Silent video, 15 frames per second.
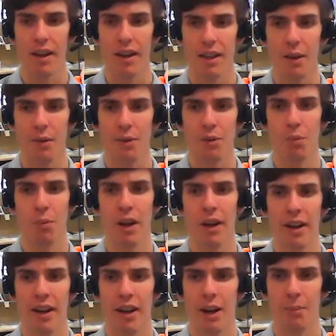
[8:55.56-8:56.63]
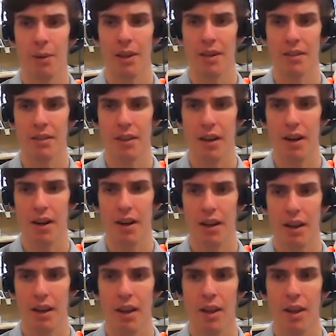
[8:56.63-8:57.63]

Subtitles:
There was one hiccup at the start.